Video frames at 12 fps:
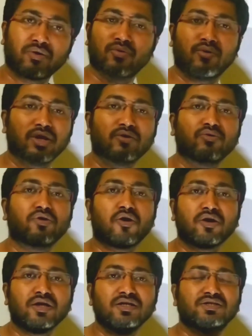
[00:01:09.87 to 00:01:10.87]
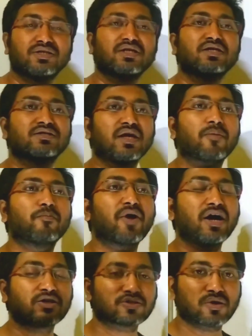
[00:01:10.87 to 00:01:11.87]
When we only see some
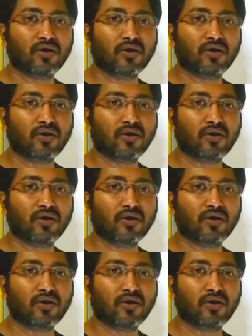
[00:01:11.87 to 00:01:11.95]
parts